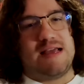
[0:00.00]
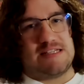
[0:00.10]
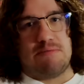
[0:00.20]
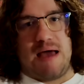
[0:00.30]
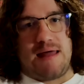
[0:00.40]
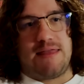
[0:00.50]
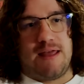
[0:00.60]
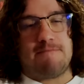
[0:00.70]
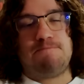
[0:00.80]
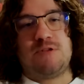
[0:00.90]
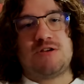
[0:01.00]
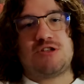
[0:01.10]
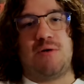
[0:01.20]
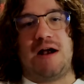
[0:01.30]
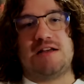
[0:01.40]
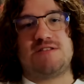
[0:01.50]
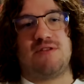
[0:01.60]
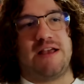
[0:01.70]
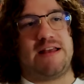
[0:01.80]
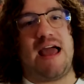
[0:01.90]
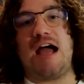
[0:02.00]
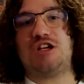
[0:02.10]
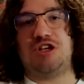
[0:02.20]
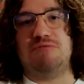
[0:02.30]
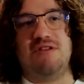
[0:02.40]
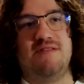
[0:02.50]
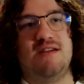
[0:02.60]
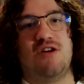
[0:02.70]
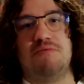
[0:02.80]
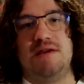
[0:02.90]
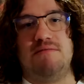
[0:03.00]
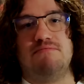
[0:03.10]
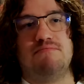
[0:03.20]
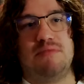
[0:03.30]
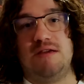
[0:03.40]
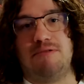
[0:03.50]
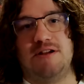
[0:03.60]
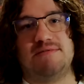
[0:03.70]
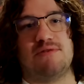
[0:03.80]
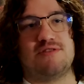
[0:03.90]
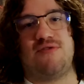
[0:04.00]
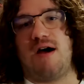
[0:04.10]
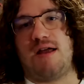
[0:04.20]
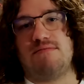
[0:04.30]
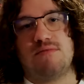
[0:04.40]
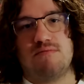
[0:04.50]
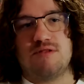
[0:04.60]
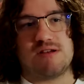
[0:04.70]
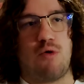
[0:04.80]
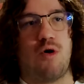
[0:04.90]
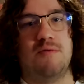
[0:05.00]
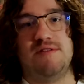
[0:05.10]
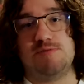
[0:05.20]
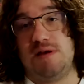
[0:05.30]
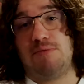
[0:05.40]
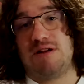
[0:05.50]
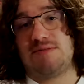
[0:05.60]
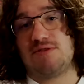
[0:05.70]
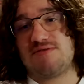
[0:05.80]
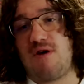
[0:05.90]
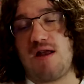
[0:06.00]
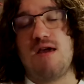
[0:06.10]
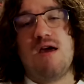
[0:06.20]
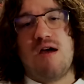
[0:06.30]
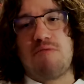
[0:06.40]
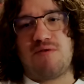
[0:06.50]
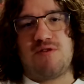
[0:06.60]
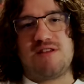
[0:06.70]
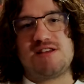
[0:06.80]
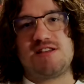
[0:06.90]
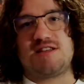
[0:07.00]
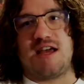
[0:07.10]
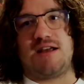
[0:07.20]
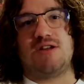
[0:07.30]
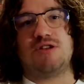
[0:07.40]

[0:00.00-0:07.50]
is a bad thing. So whereas for like an action movie, you know, being being predictable is fine. Some horror movies, being predictable is fine. But for this, it's like